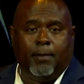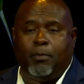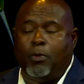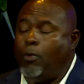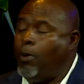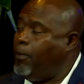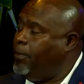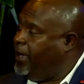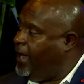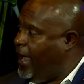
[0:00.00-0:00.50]
But
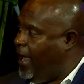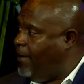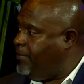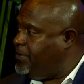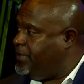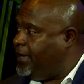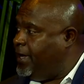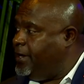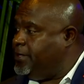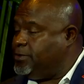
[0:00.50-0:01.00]
what we
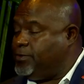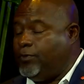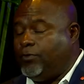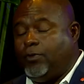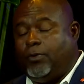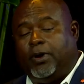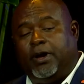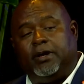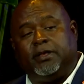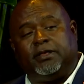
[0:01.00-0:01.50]
have done is
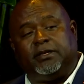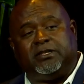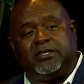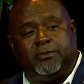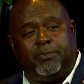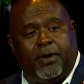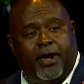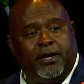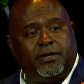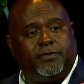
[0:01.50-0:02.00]
we've created the
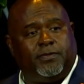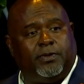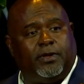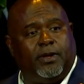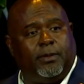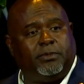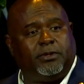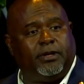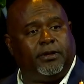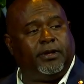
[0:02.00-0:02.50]
space for
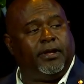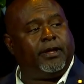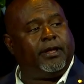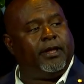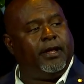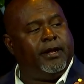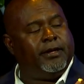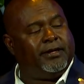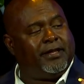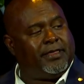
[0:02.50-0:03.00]
them to look,
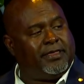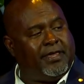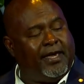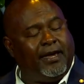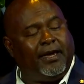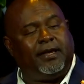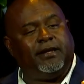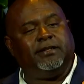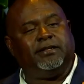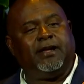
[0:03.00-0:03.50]
to
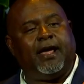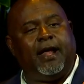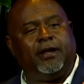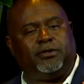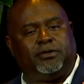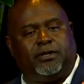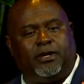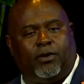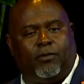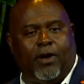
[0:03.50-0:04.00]
think
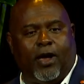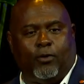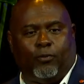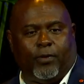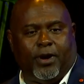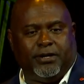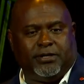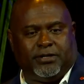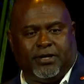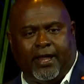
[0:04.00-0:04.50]
intentionally around
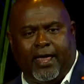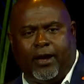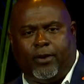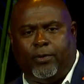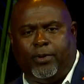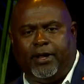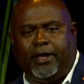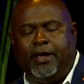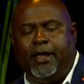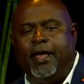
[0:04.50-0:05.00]
racial
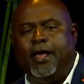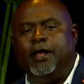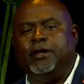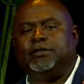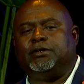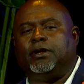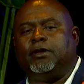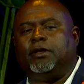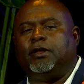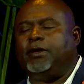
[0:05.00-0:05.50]
equity,
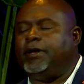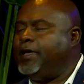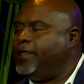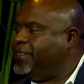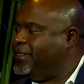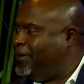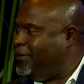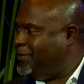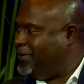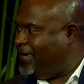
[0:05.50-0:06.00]
to look
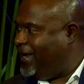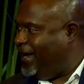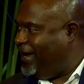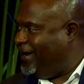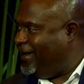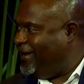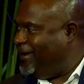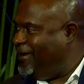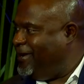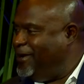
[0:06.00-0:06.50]
at their
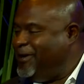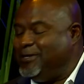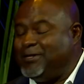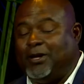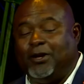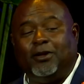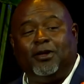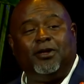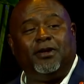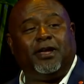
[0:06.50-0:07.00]
data,
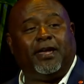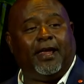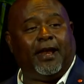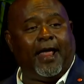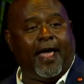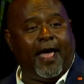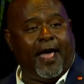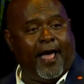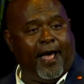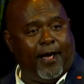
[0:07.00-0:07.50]
to look at
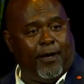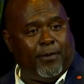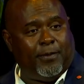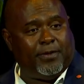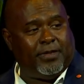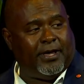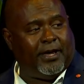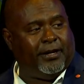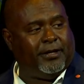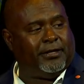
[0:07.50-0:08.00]

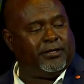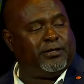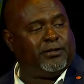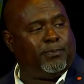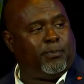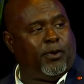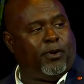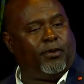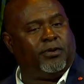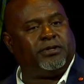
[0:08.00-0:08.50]
how they
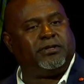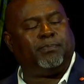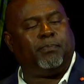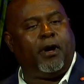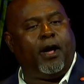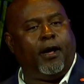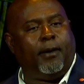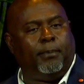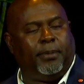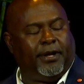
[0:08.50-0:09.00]
disperse
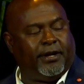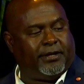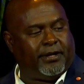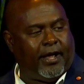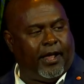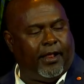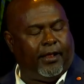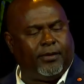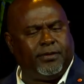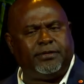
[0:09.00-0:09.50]
public
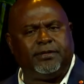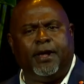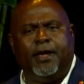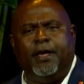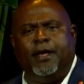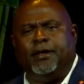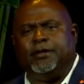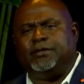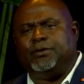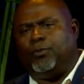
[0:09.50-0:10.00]
dollars,
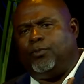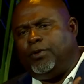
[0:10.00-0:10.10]
to